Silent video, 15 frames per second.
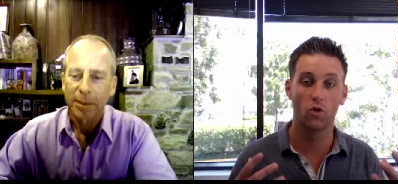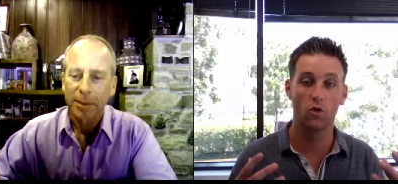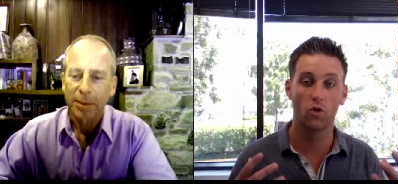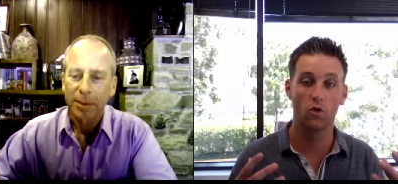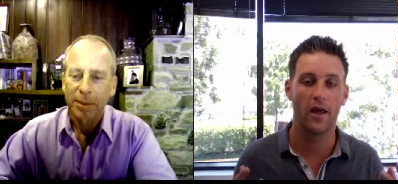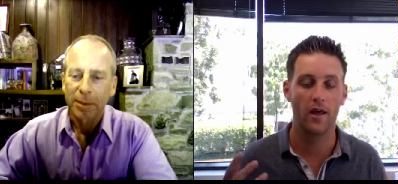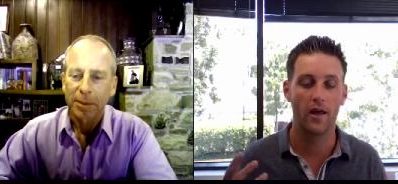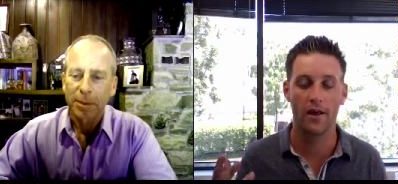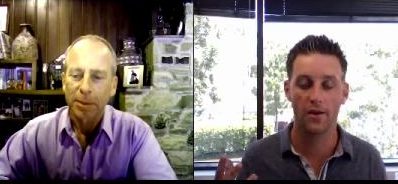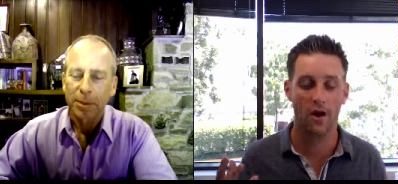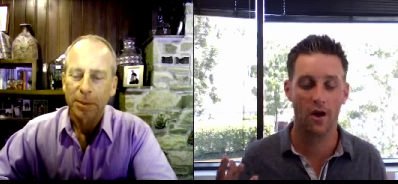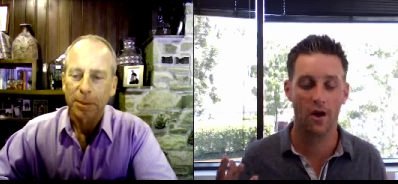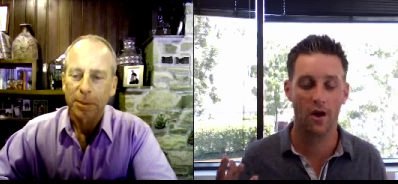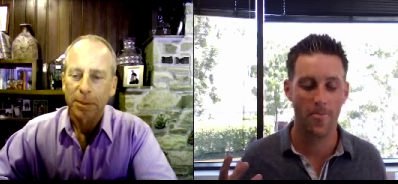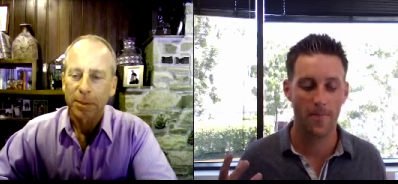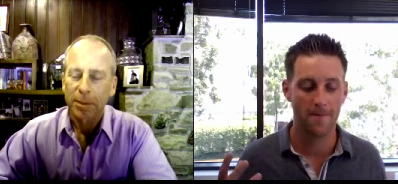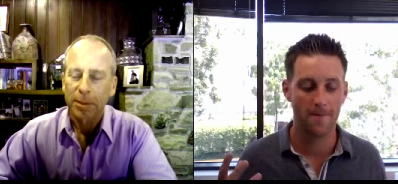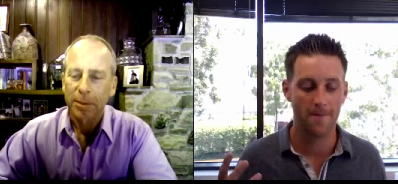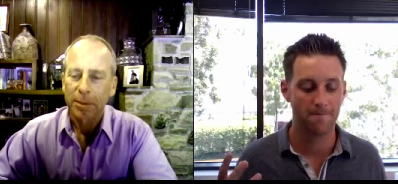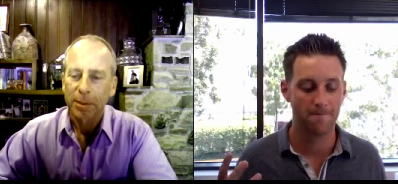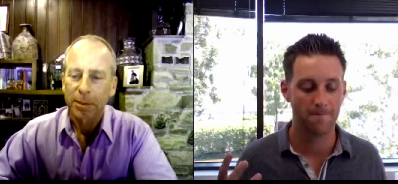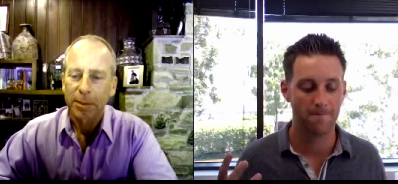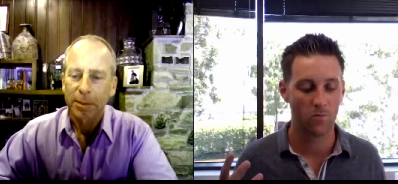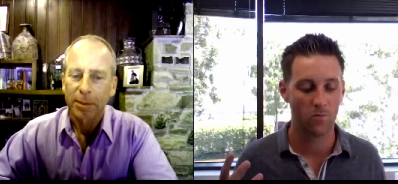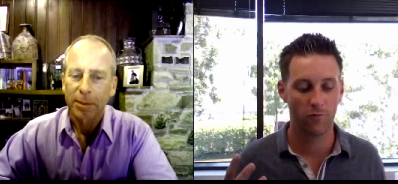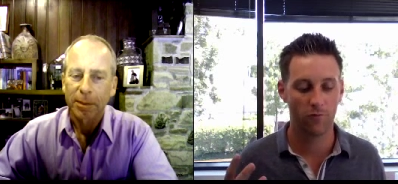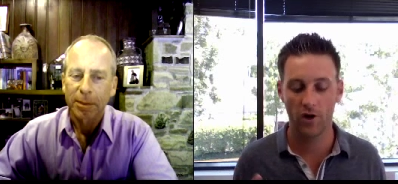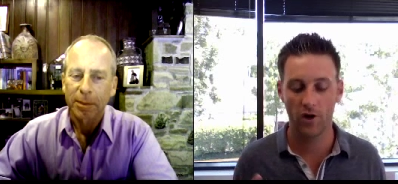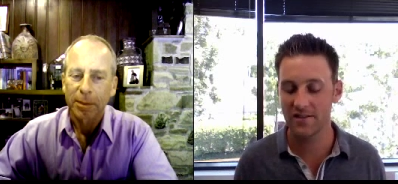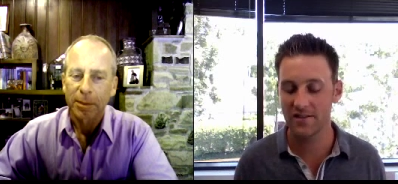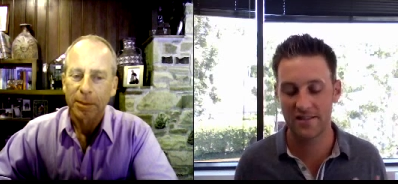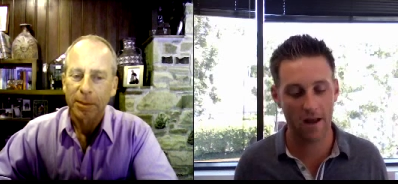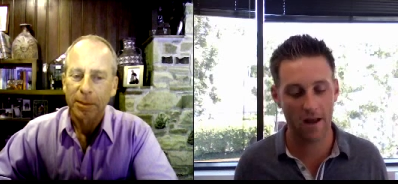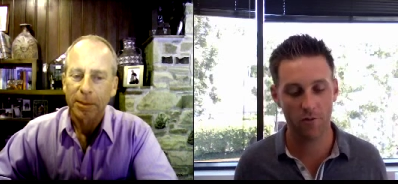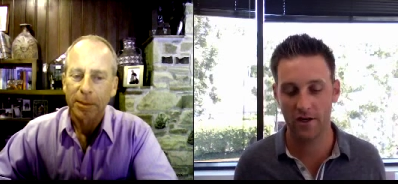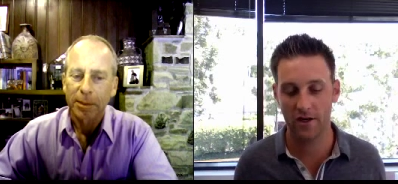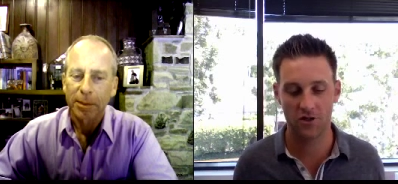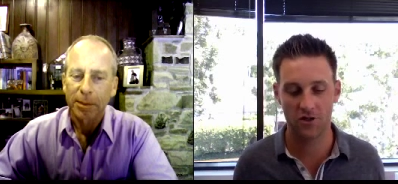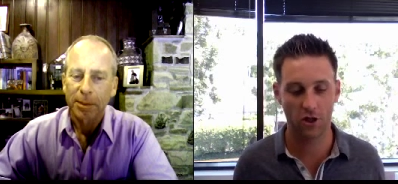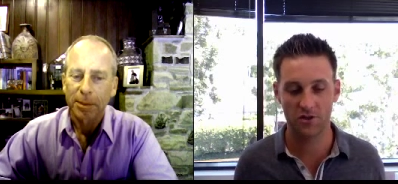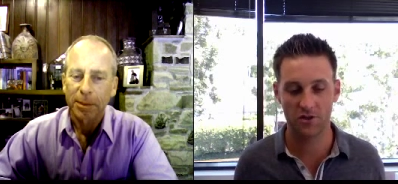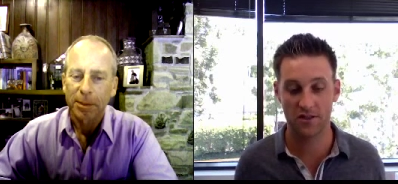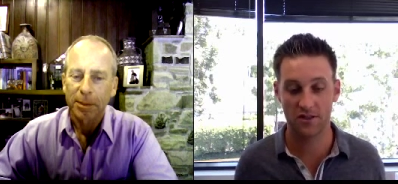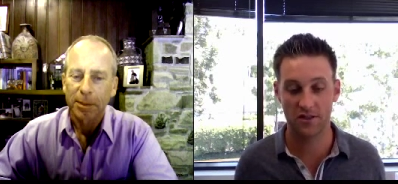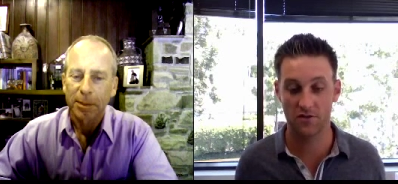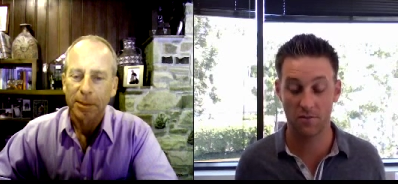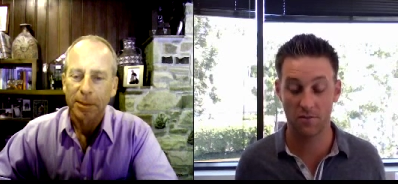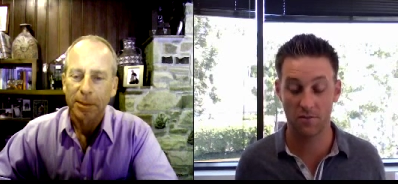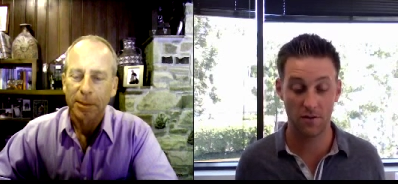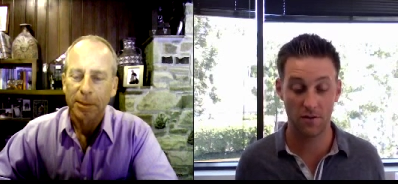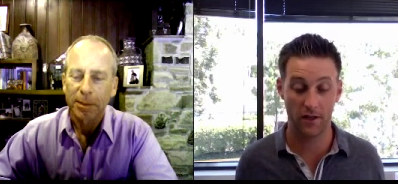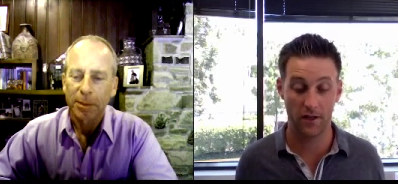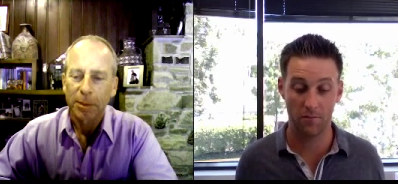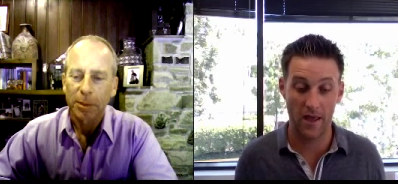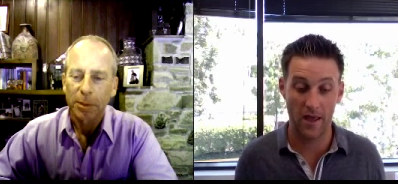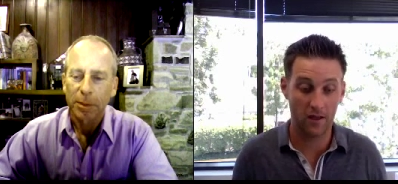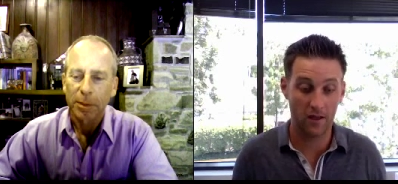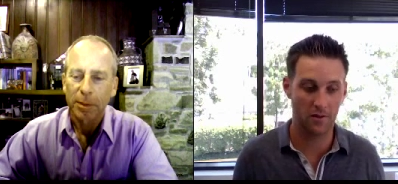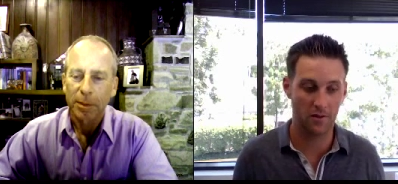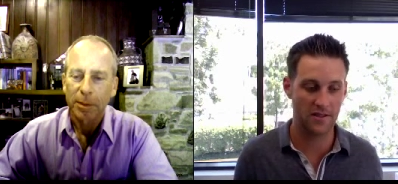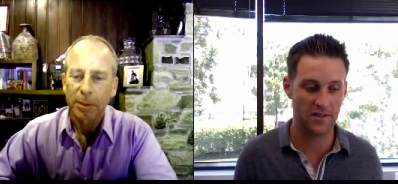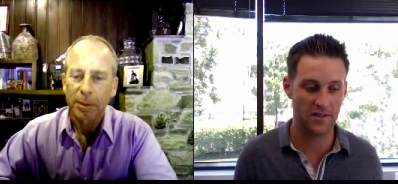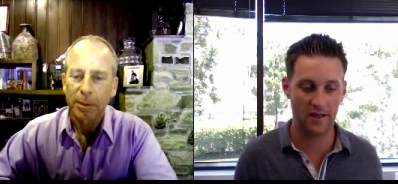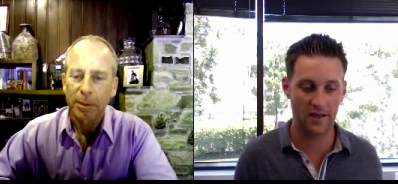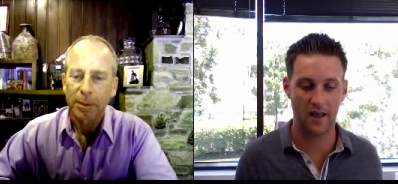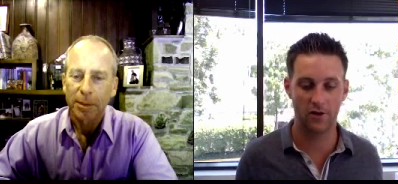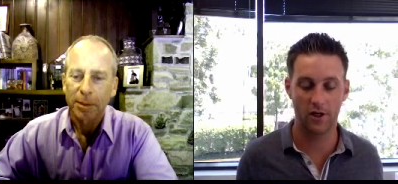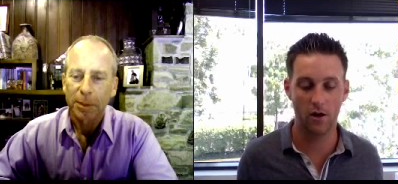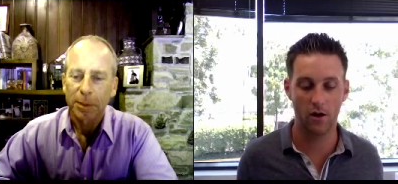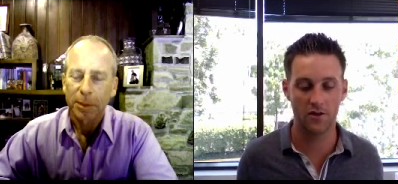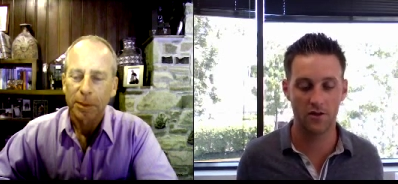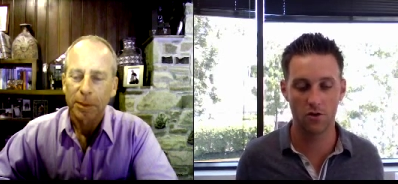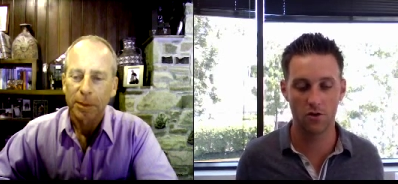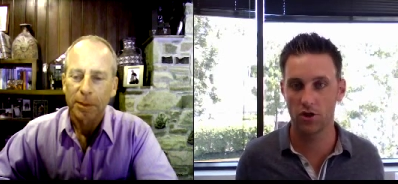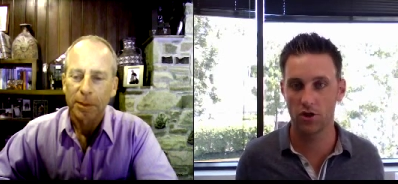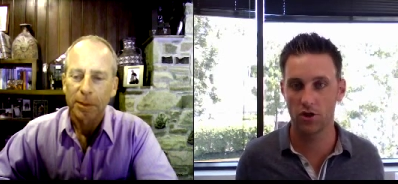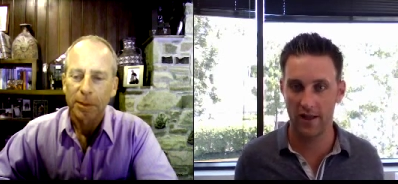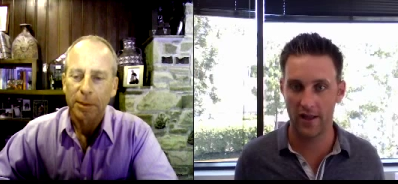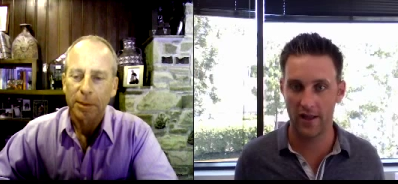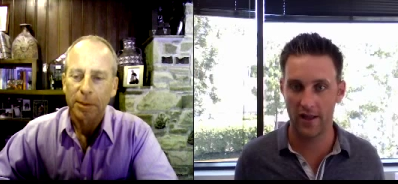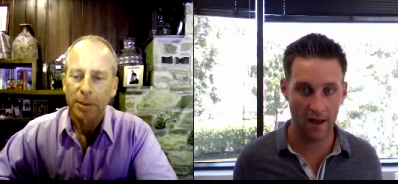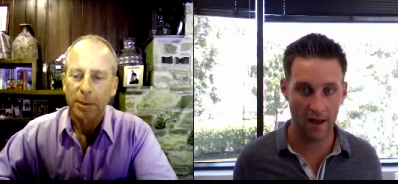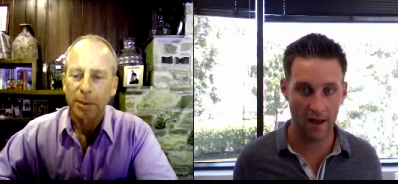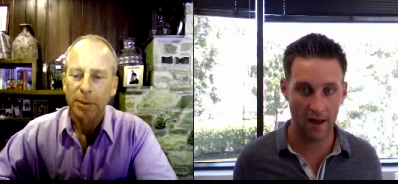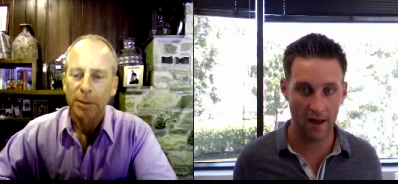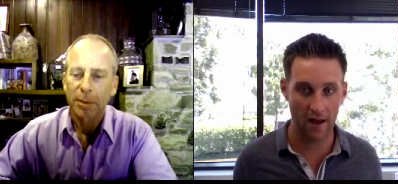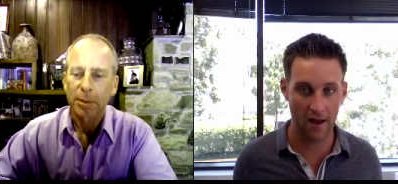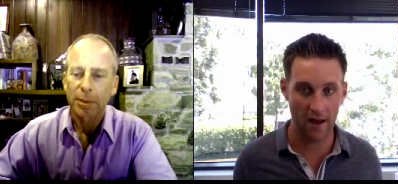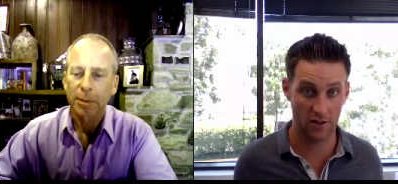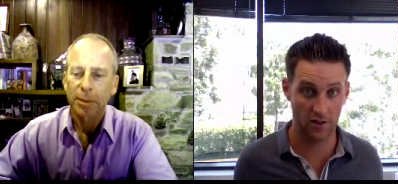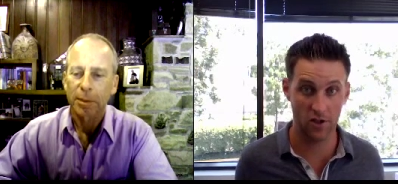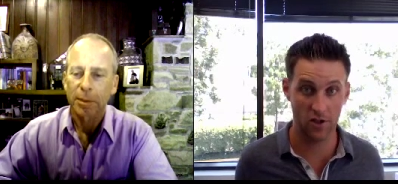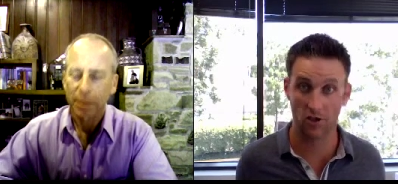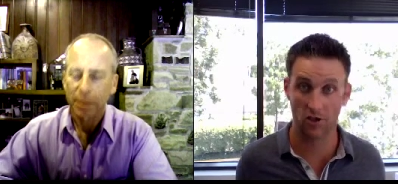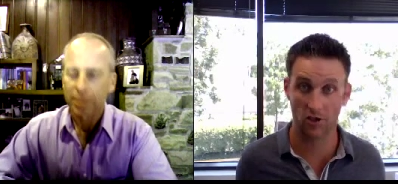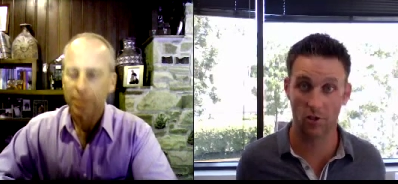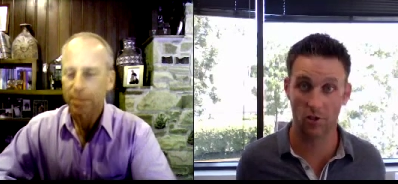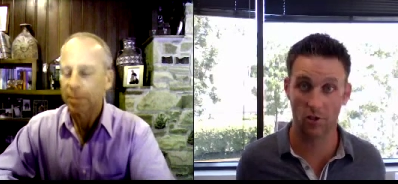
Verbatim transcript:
Speaker 1: are growing and, and you know for us, it's never been a circumstance of somebody like making a mistake and having to go. It's usually the effort that's the